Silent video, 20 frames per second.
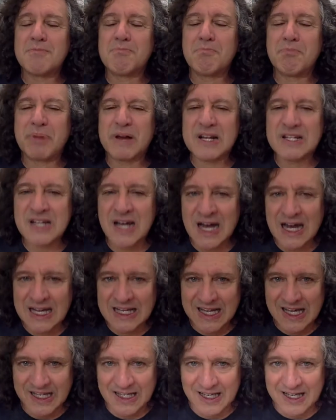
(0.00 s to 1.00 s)
But it's
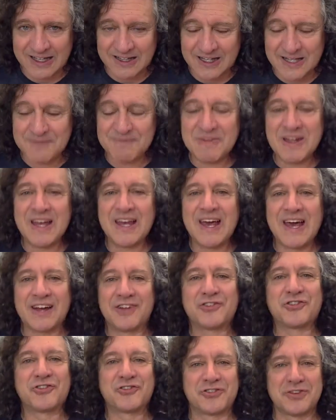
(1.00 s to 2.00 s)
highly unlikely. And
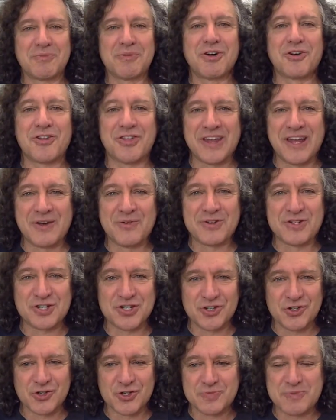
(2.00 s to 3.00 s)
it's a similar thing with
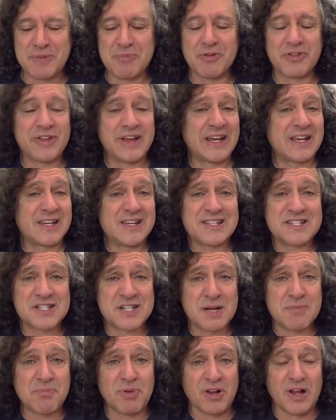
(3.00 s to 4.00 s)
shoes. People think it's
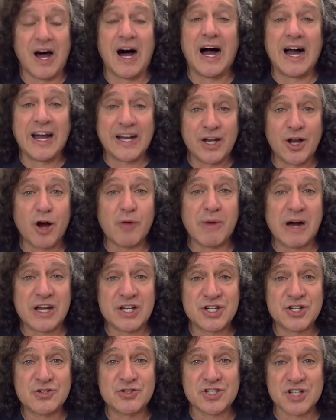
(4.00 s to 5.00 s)
simple. I know my
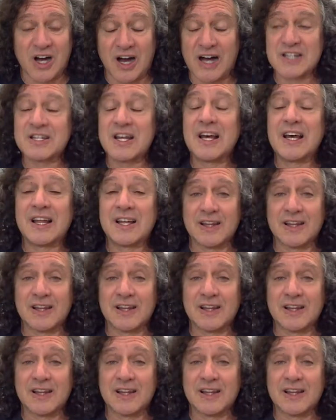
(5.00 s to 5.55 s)
shoe size.